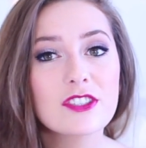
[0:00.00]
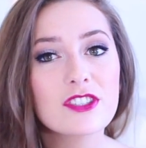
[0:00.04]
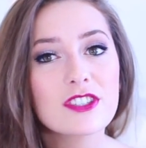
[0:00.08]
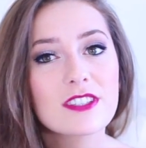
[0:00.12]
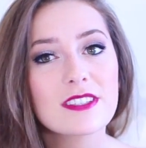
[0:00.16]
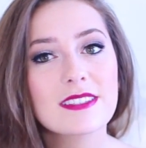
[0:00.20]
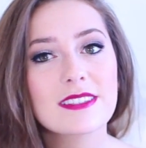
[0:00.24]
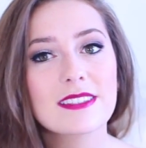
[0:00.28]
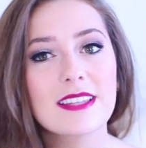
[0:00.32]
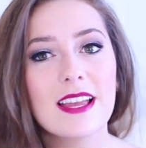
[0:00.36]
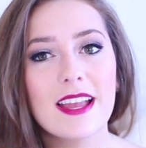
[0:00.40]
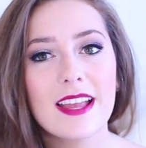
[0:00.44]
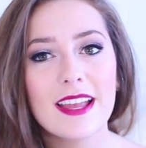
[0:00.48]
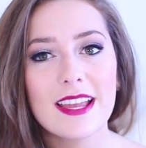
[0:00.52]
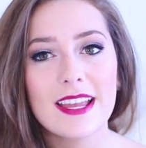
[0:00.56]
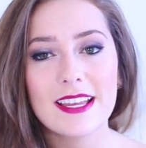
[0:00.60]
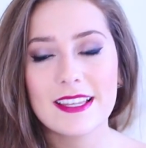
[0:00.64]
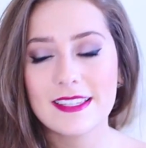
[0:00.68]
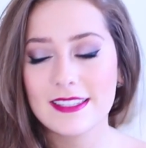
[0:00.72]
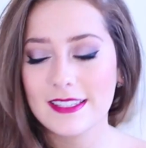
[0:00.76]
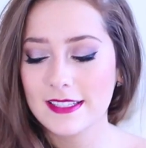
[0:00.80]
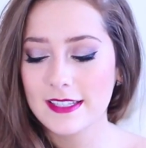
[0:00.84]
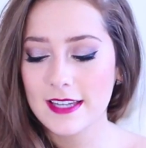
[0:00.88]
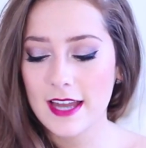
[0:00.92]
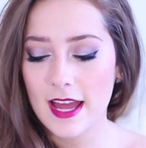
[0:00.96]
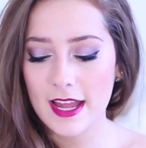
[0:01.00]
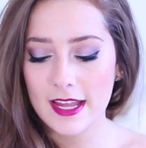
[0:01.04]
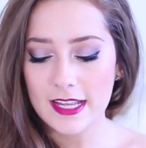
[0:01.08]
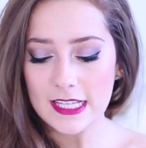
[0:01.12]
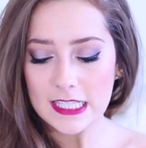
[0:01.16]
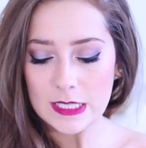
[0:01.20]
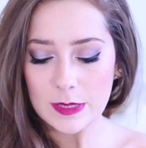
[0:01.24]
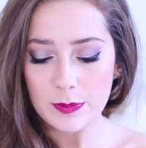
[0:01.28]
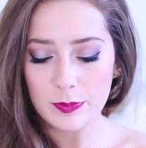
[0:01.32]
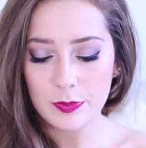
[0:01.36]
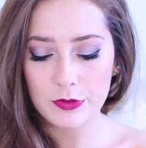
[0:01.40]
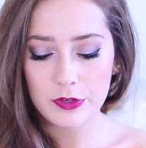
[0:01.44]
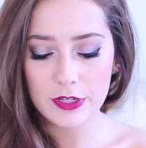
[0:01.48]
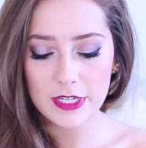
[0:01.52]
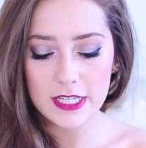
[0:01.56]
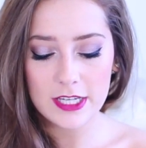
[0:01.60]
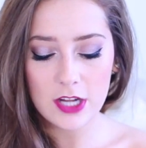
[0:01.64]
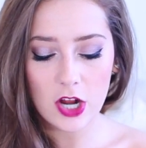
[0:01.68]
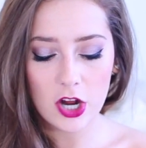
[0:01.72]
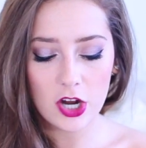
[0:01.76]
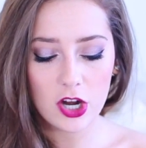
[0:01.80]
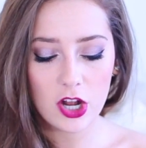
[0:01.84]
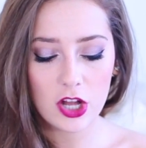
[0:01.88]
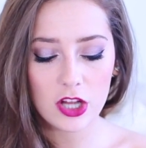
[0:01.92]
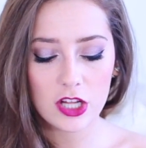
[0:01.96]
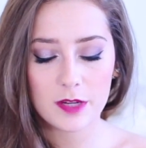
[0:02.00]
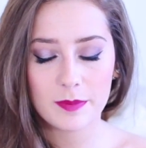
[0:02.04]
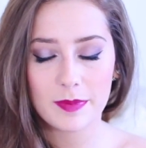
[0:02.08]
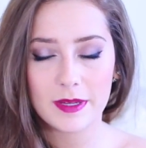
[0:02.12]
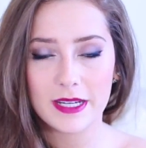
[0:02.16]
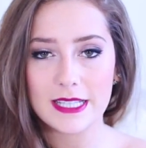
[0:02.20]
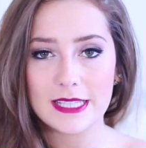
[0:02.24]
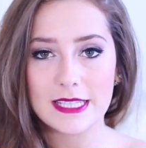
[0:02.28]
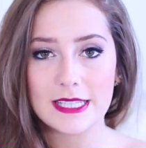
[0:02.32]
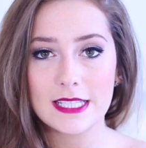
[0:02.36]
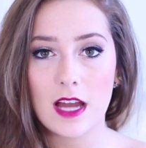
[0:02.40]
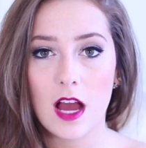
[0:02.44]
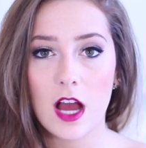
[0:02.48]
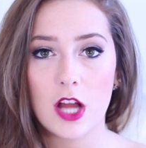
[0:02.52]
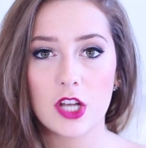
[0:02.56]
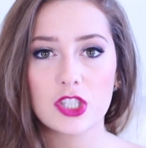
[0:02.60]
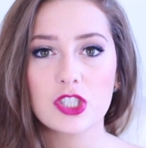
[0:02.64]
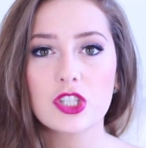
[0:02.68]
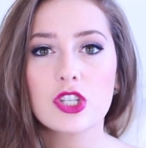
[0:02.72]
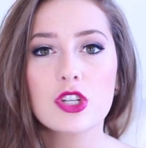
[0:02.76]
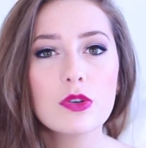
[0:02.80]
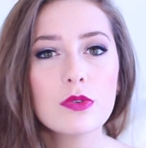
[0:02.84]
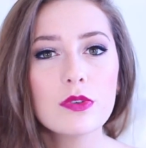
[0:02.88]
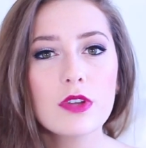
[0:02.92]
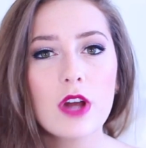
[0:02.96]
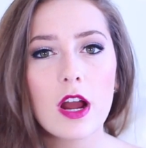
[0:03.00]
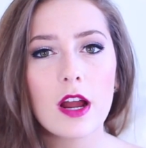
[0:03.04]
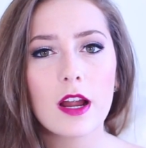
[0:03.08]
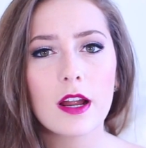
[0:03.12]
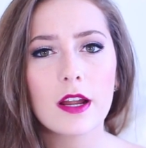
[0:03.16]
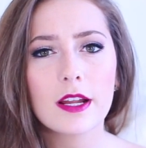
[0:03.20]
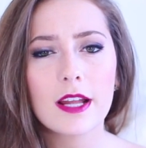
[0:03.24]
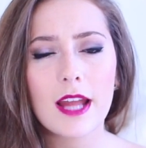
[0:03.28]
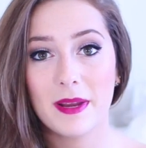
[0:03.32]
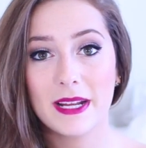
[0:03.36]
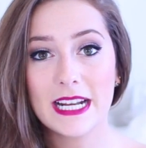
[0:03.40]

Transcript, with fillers: It just is a nice pretty dark color but it's not too dark.